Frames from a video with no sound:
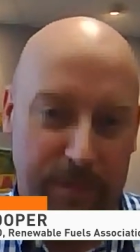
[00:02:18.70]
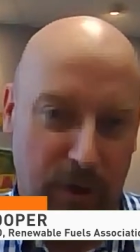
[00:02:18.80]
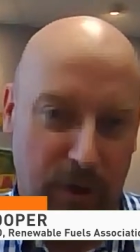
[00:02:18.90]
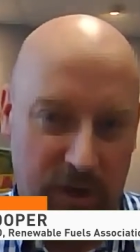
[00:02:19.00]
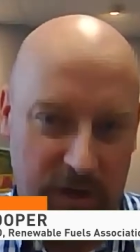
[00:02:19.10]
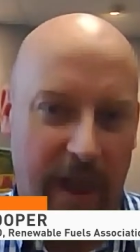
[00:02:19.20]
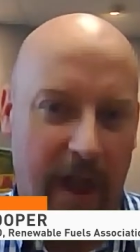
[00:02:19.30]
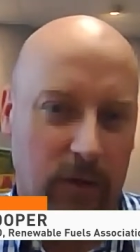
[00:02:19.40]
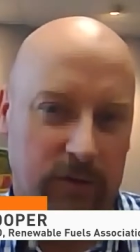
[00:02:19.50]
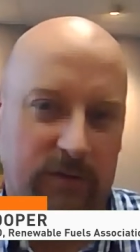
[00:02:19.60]
million
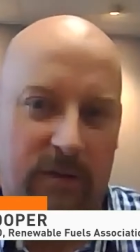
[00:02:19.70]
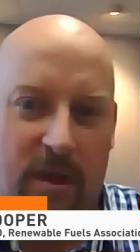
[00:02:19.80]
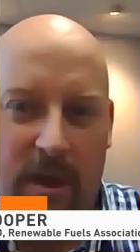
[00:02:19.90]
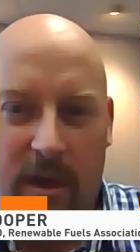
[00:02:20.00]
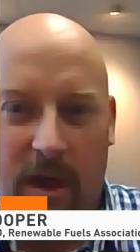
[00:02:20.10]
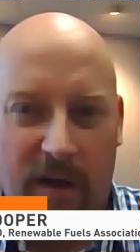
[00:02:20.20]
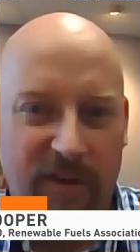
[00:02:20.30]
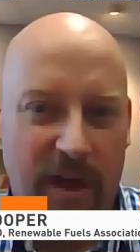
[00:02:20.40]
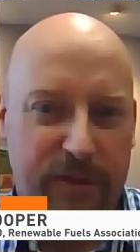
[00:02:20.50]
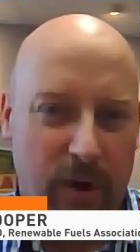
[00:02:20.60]
gallons of
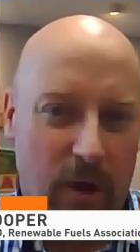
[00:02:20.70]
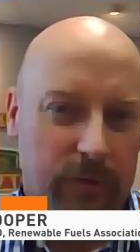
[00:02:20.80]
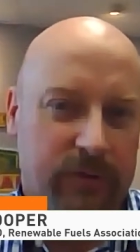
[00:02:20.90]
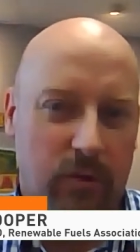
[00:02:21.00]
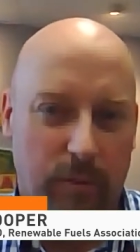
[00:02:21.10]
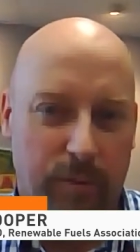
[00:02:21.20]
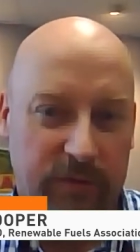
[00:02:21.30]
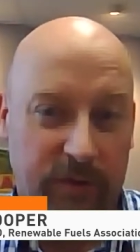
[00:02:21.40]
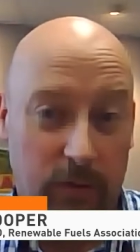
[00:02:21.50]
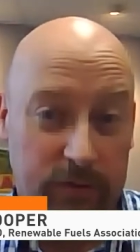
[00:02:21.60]
ethanol to
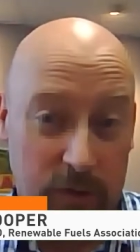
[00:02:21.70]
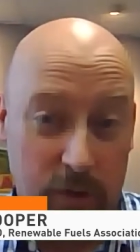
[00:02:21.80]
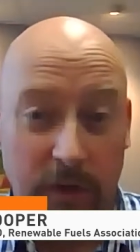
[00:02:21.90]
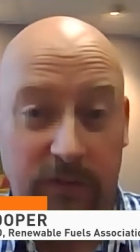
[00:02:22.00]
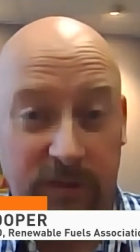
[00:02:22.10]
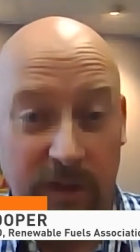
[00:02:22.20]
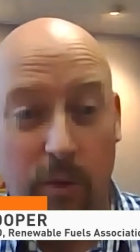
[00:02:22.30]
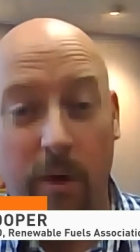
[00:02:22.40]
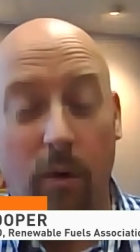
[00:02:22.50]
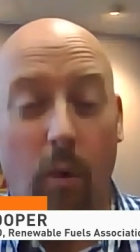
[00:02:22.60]
Brazil. So you can see
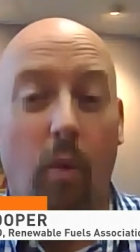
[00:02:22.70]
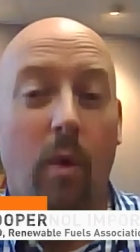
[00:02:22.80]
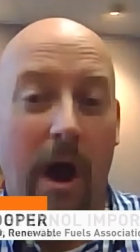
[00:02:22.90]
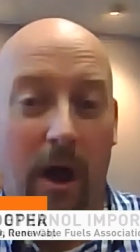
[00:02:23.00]
we were well in